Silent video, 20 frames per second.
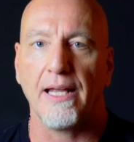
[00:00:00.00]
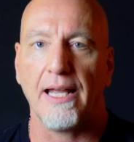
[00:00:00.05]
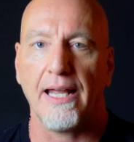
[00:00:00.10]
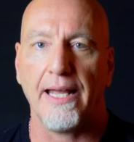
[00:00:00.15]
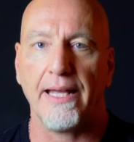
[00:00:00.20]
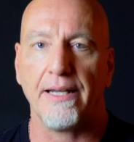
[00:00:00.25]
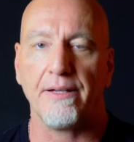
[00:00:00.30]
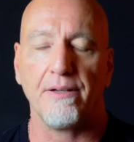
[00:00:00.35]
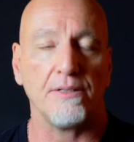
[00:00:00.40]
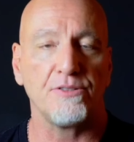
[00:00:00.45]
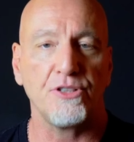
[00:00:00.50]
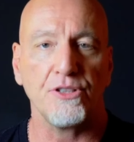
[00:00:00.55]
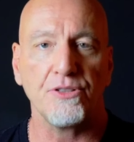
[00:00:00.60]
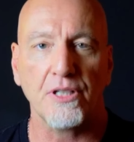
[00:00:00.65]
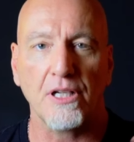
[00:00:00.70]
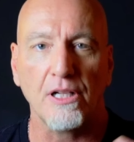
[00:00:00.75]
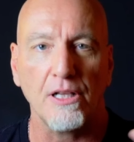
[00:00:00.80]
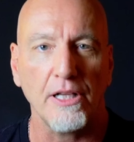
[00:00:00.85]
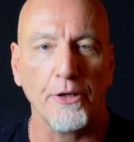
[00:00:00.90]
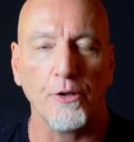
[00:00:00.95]
and just
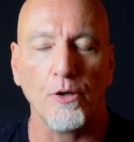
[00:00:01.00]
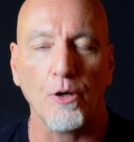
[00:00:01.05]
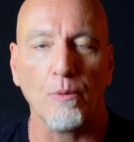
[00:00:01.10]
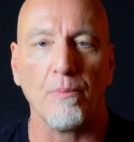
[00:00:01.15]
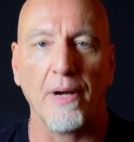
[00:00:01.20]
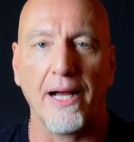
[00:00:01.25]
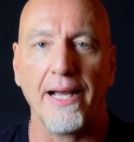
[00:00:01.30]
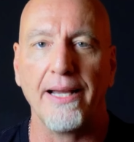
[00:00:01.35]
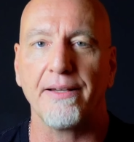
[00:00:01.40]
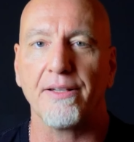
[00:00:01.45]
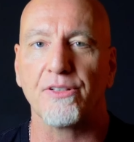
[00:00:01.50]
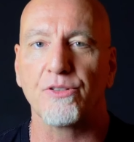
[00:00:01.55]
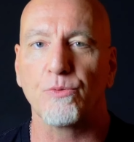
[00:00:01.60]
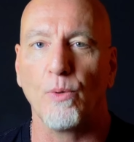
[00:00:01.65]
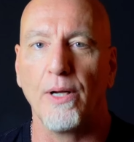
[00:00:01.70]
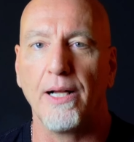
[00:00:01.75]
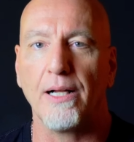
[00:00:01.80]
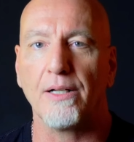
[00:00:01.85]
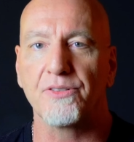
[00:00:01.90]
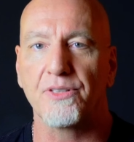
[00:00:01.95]
to clear your mind as
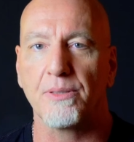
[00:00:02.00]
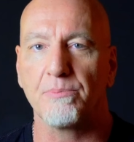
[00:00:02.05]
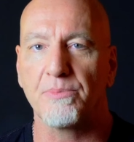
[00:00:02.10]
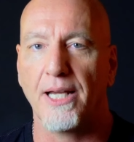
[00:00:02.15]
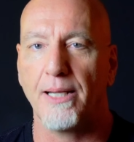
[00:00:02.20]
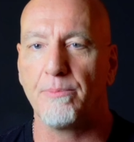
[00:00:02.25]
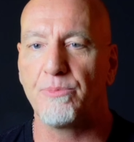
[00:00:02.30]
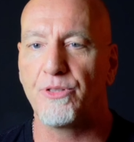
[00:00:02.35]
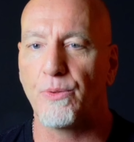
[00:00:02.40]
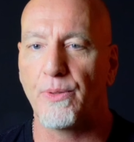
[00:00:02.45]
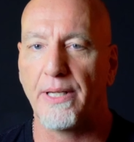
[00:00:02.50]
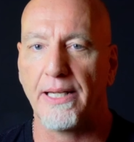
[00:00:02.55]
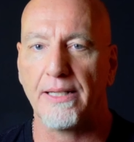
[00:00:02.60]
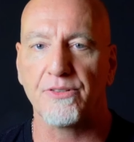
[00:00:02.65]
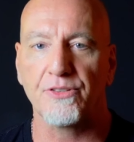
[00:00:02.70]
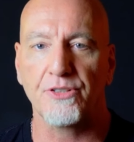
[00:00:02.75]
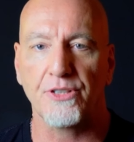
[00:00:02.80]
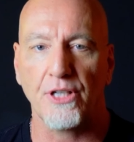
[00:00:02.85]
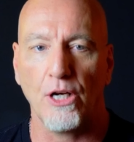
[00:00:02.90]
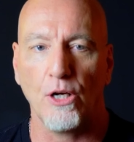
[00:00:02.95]
well. Sometimes you
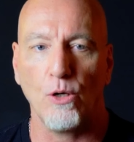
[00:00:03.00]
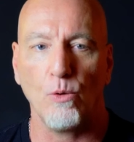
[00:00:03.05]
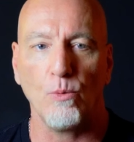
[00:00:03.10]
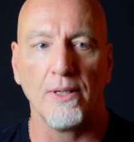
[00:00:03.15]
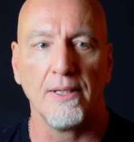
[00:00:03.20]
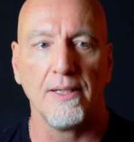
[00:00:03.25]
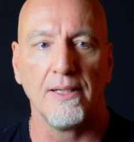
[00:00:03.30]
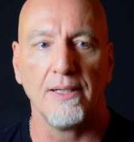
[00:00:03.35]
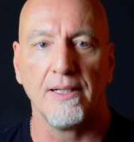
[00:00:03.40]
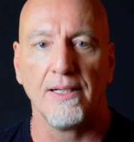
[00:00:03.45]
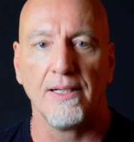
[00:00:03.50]
get so